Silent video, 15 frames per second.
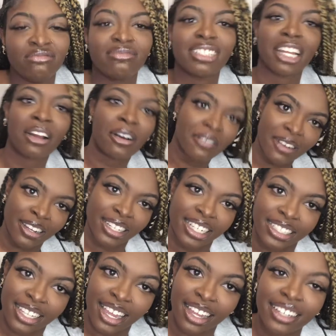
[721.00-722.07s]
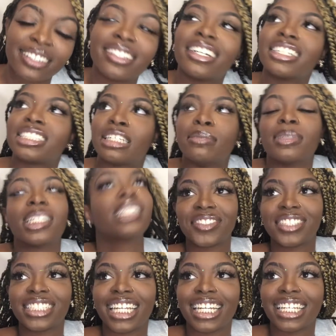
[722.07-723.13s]
They all walk like that to me.
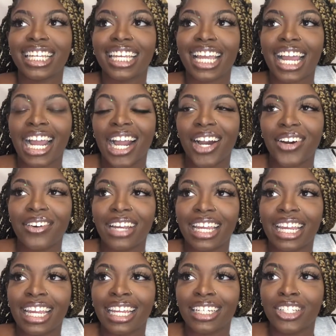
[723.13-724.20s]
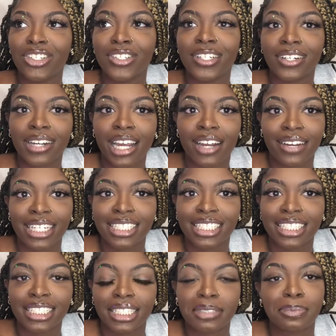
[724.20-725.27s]
They get out and you know how
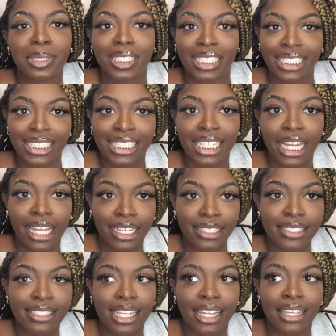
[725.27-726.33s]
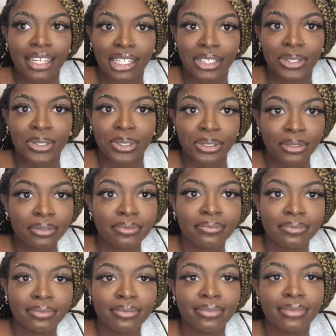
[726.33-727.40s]
the police lights, they cut through,
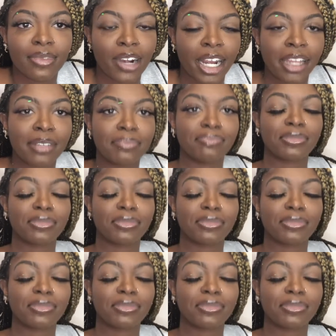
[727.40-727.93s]
right?